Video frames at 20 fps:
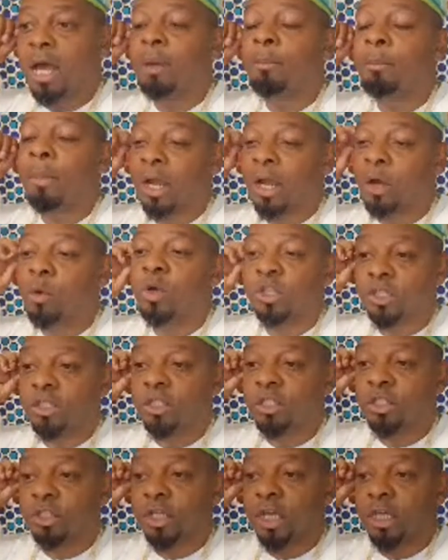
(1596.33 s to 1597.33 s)
my question
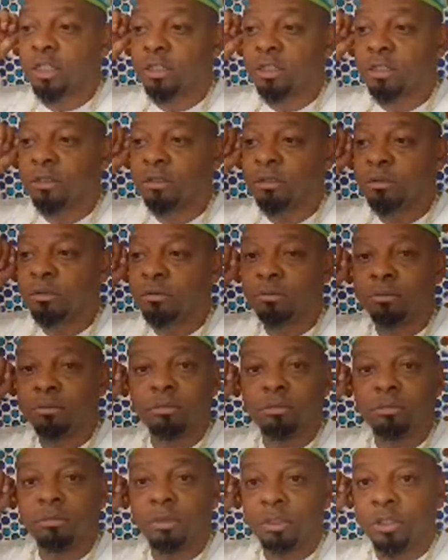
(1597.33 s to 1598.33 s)
is just,
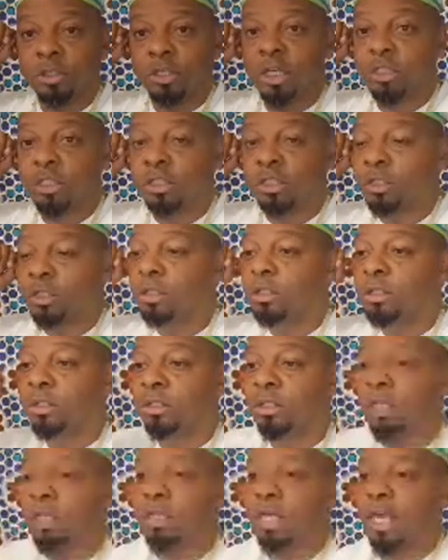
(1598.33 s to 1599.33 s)
does
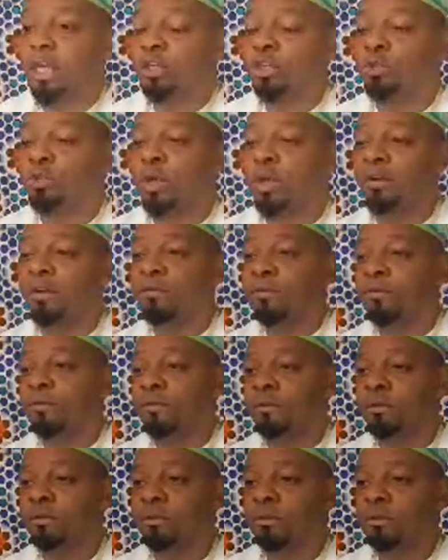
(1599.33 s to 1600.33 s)
Eshu have
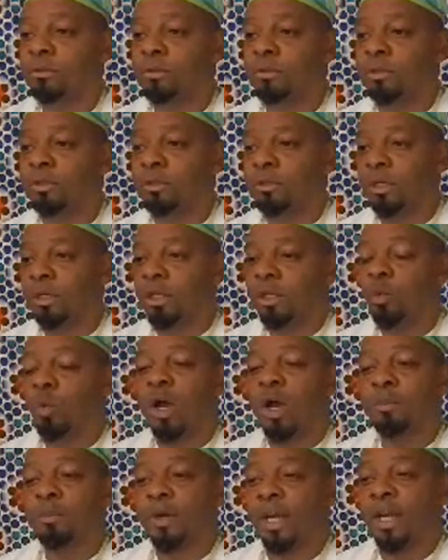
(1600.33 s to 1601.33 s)

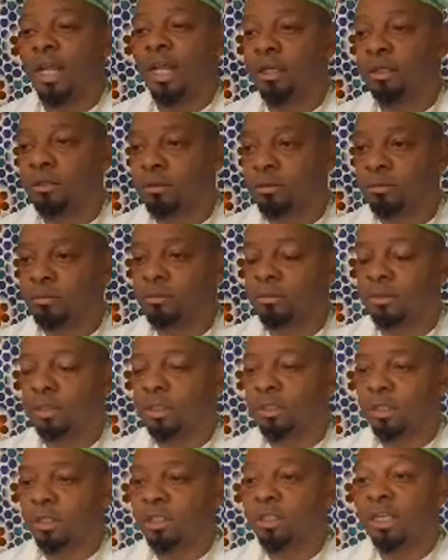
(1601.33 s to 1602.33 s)
Iwakpele?
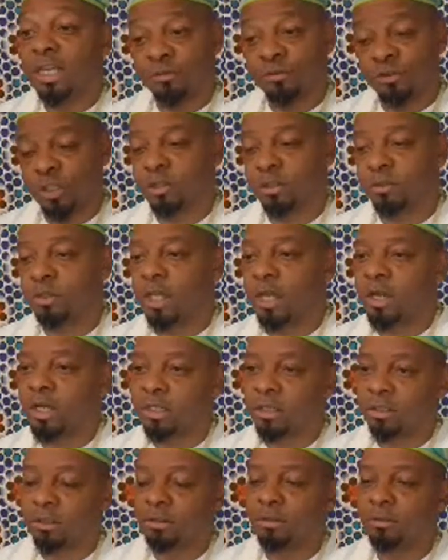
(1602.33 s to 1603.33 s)
Does he have gentle
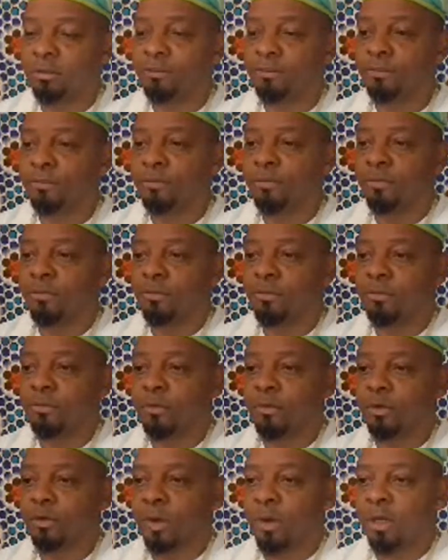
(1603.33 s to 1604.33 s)
character?
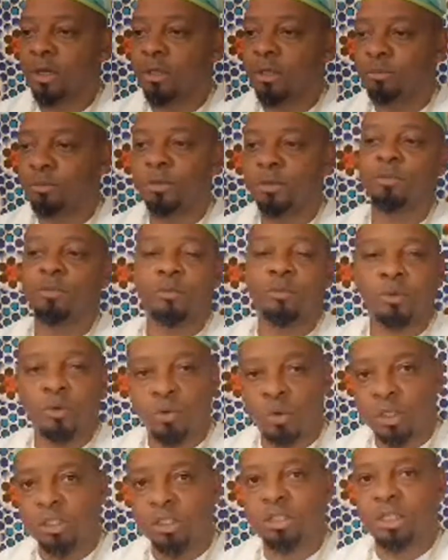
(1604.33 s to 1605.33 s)
Right? And people will
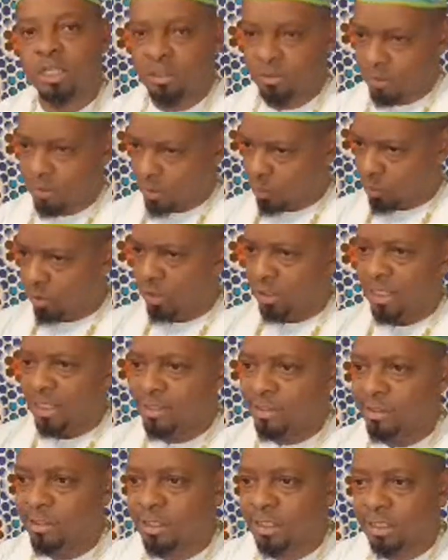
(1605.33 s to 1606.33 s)
quickly say, so, well,
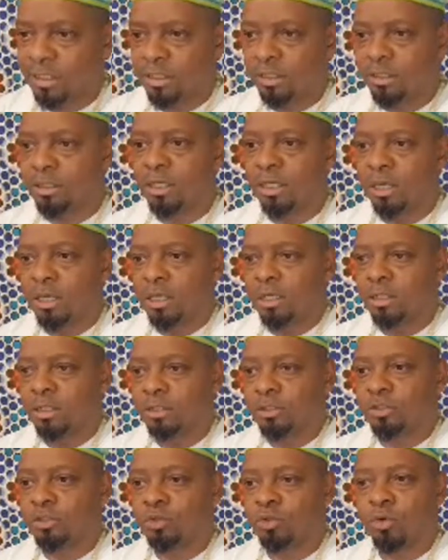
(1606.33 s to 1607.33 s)
let's look at the
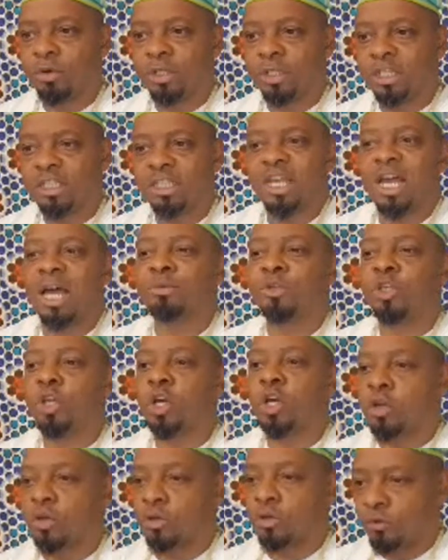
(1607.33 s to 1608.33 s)
stories. Let's
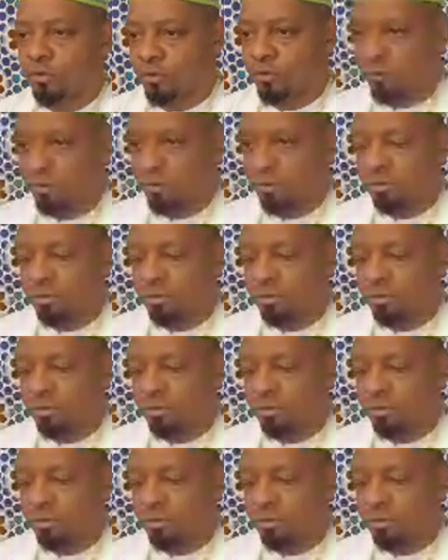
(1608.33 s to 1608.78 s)
observe.